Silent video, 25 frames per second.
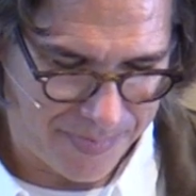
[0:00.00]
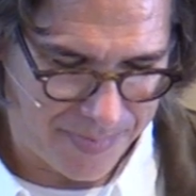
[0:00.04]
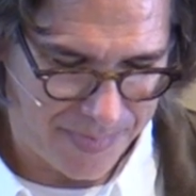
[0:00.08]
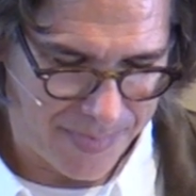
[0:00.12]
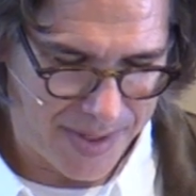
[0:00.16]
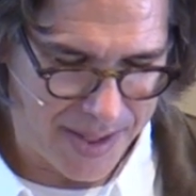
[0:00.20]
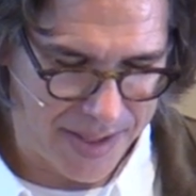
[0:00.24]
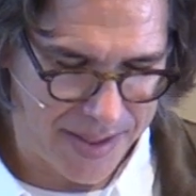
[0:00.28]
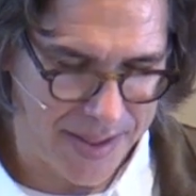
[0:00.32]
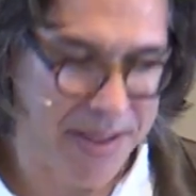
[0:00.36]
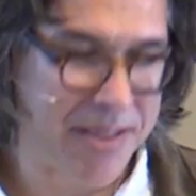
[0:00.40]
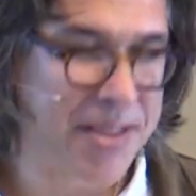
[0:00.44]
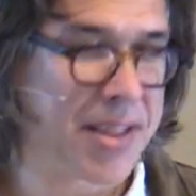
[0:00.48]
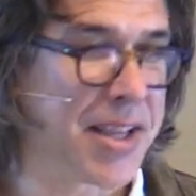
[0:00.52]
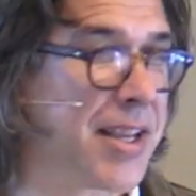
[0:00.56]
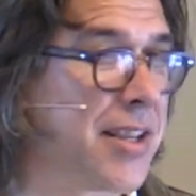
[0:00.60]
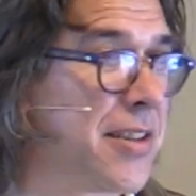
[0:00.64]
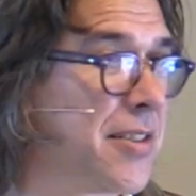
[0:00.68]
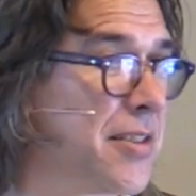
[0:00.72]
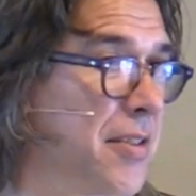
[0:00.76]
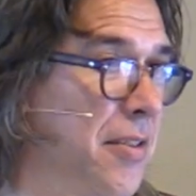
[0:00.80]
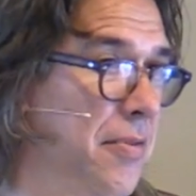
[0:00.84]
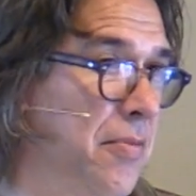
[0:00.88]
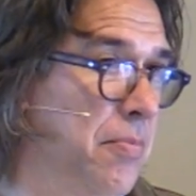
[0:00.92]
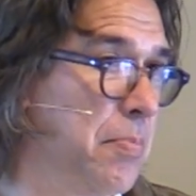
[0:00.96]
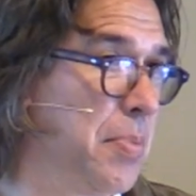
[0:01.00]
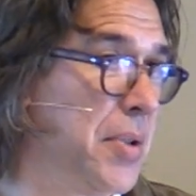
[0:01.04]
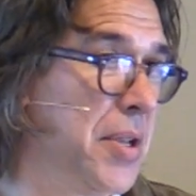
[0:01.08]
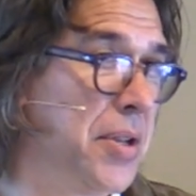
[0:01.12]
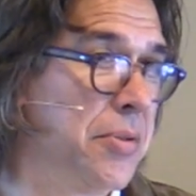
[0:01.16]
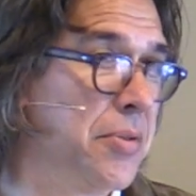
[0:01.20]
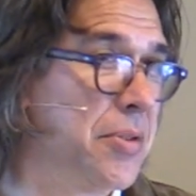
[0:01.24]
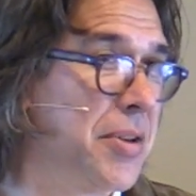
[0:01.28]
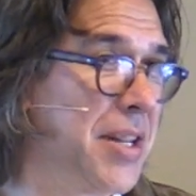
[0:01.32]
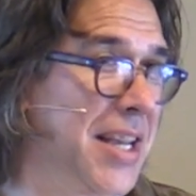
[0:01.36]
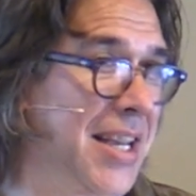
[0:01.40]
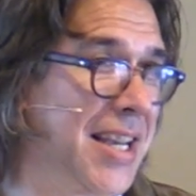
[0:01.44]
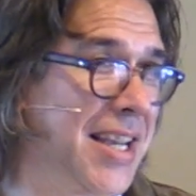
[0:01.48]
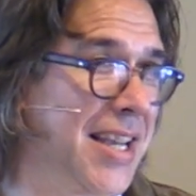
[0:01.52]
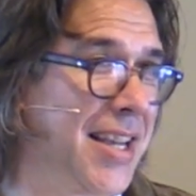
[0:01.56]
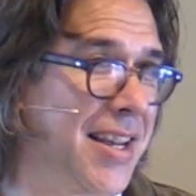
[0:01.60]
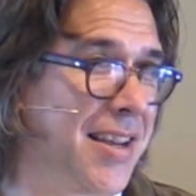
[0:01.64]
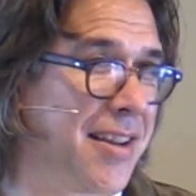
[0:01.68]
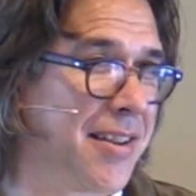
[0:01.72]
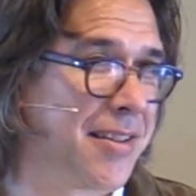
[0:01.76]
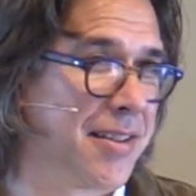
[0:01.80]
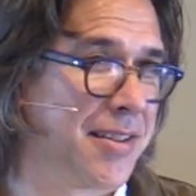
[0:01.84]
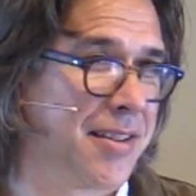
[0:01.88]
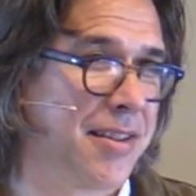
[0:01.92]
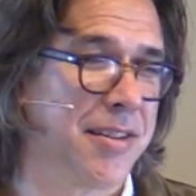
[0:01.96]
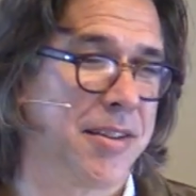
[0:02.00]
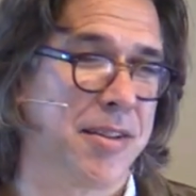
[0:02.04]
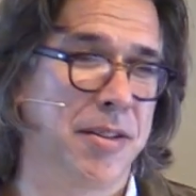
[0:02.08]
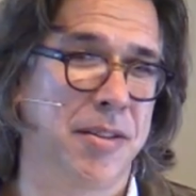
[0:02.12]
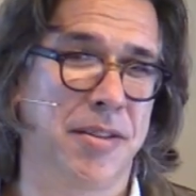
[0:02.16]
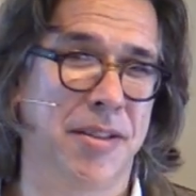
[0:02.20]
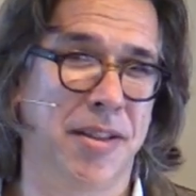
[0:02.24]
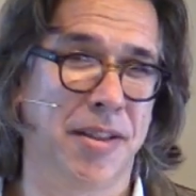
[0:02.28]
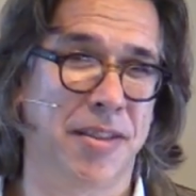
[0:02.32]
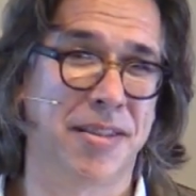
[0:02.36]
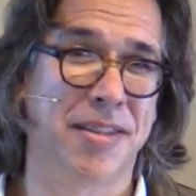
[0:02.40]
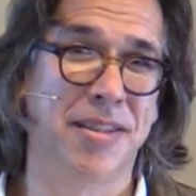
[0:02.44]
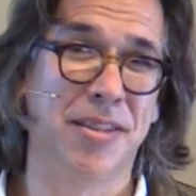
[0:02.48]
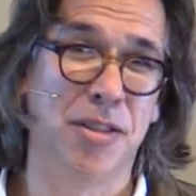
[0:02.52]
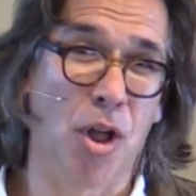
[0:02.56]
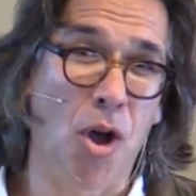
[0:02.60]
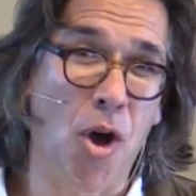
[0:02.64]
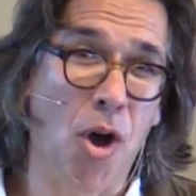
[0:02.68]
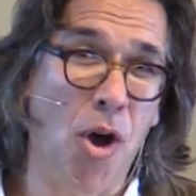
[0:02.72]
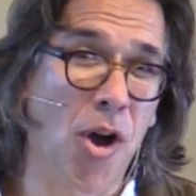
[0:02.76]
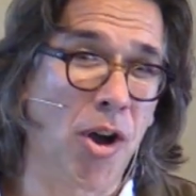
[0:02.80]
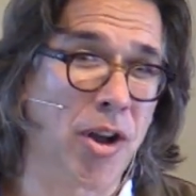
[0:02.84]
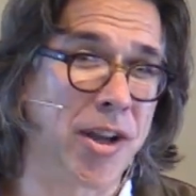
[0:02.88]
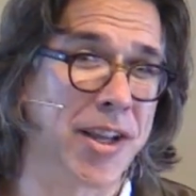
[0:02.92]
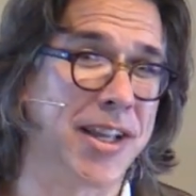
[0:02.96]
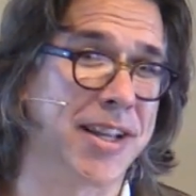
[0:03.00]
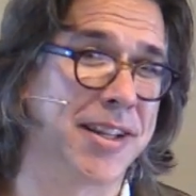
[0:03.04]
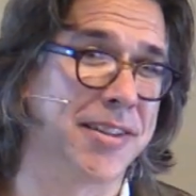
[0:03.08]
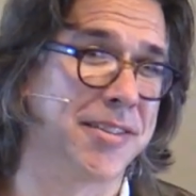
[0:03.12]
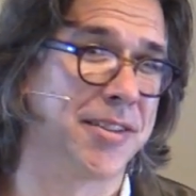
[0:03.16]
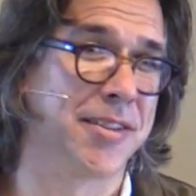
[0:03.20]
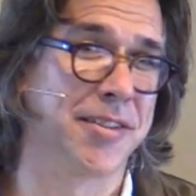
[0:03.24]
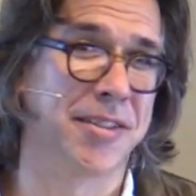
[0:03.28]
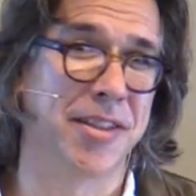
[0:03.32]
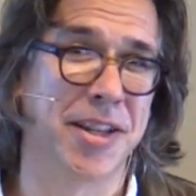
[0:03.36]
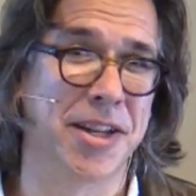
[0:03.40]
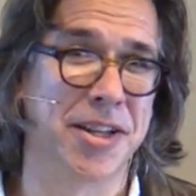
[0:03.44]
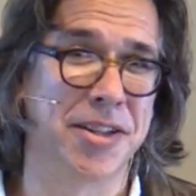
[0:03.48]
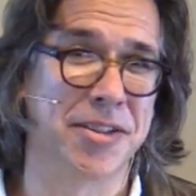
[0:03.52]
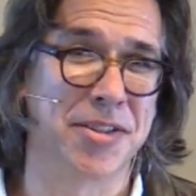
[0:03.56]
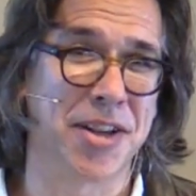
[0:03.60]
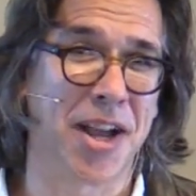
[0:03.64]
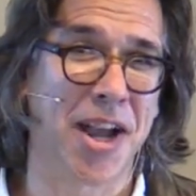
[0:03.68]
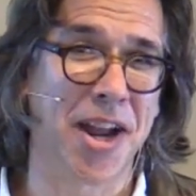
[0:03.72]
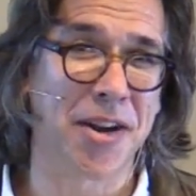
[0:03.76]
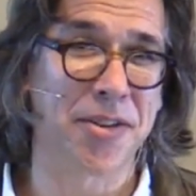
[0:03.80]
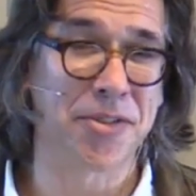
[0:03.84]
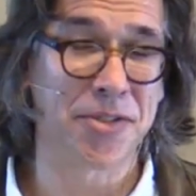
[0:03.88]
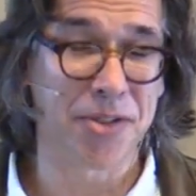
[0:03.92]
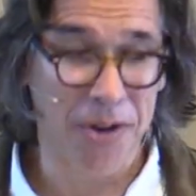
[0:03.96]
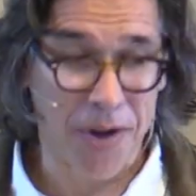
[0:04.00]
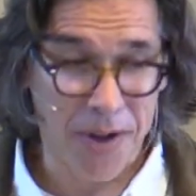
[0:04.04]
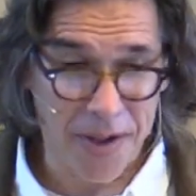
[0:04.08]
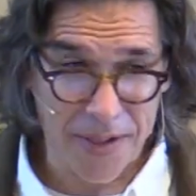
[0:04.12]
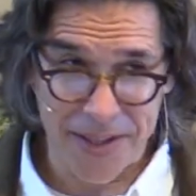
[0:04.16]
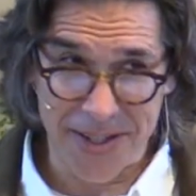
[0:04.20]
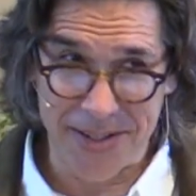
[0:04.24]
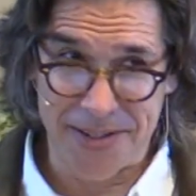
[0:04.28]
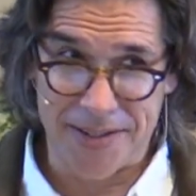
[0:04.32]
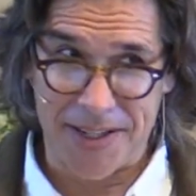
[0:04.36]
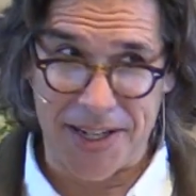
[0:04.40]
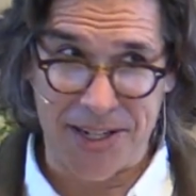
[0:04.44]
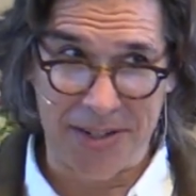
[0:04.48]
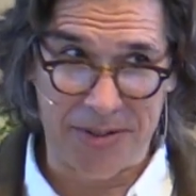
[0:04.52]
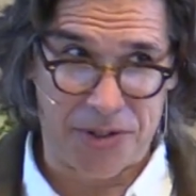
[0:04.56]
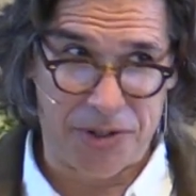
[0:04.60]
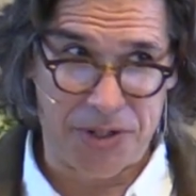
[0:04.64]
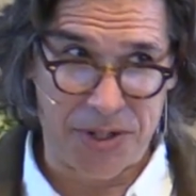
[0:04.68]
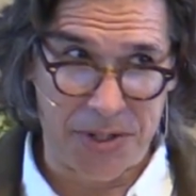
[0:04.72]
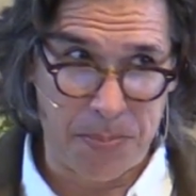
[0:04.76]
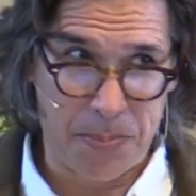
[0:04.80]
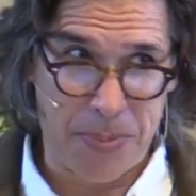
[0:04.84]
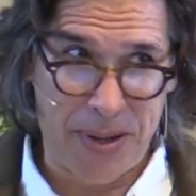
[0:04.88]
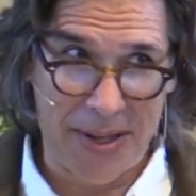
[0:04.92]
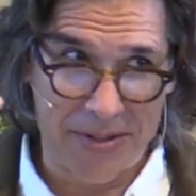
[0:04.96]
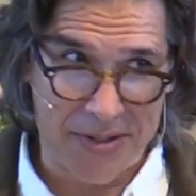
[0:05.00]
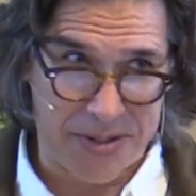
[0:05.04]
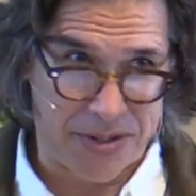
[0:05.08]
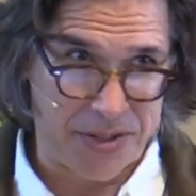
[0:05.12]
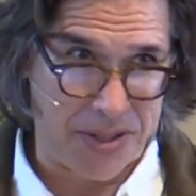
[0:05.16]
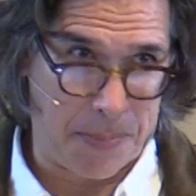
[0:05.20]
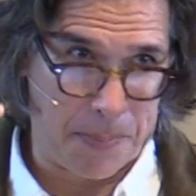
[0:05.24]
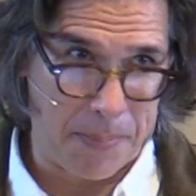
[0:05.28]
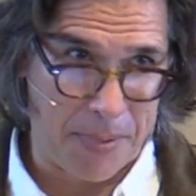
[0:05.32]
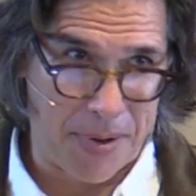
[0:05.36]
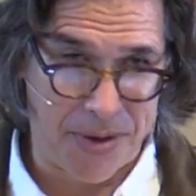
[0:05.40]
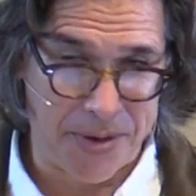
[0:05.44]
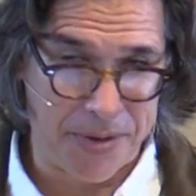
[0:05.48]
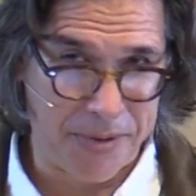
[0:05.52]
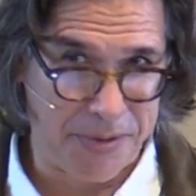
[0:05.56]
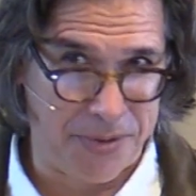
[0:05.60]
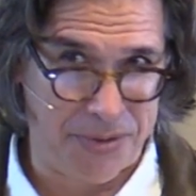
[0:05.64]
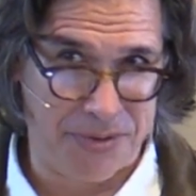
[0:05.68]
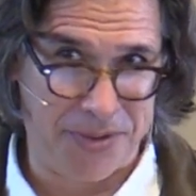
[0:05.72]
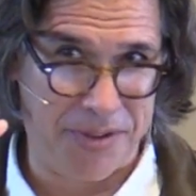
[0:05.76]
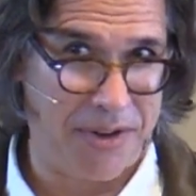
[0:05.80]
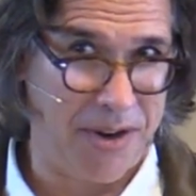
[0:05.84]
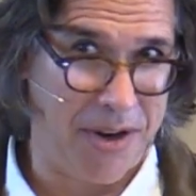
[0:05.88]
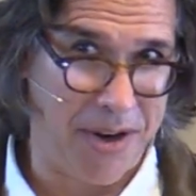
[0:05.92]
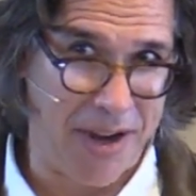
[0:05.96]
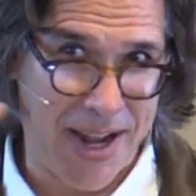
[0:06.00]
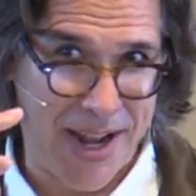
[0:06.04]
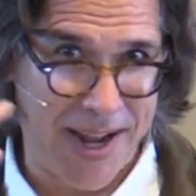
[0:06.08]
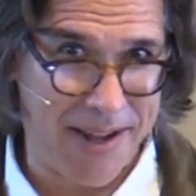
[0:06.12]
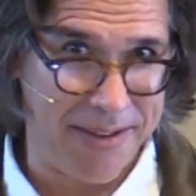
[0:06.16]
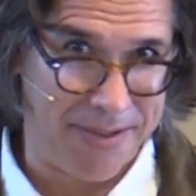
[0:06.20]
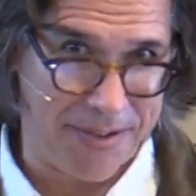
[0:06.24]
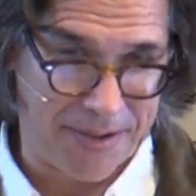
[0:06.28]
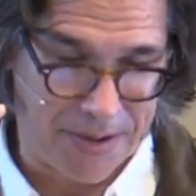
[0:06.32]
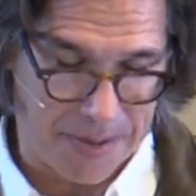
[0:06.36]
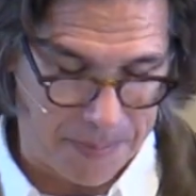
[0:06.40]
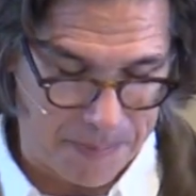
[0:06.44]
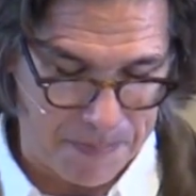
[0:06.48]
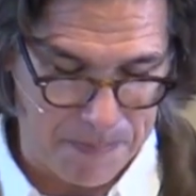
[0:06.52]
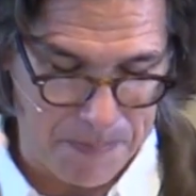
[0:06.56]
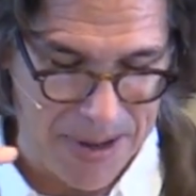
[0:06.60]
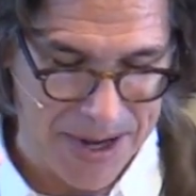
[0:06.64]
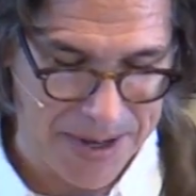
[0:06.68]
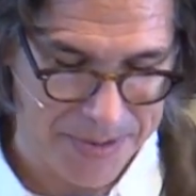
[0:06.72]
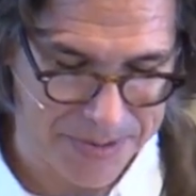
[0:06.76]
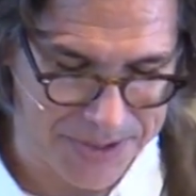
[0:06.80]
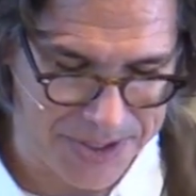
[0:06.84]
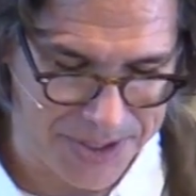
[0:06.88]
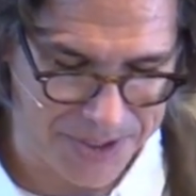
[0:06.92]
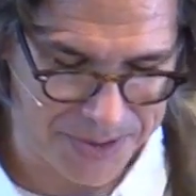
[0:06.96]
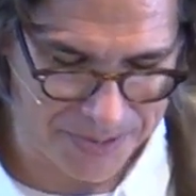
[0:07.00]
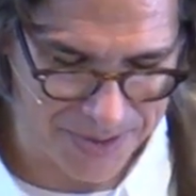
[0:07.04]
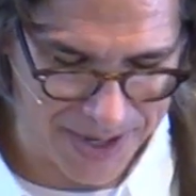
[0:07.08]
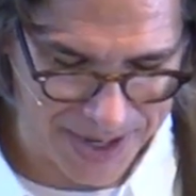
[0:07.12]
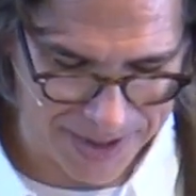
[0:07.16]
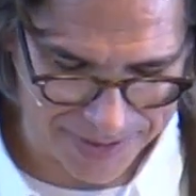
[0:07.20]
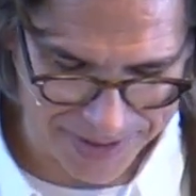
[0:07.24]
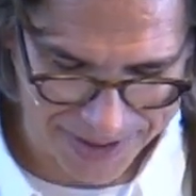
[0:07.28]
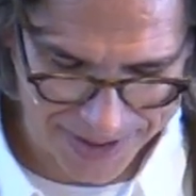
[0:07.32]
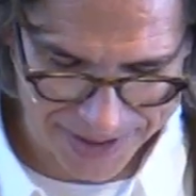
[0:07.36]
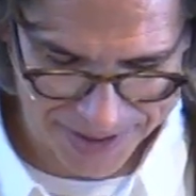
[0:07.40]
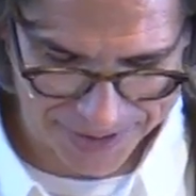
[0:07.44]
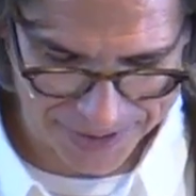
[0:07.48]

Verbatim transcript: That the things of beauty, the longings and the desires, that all these things are just basically particles in our heads that are bouncing around in our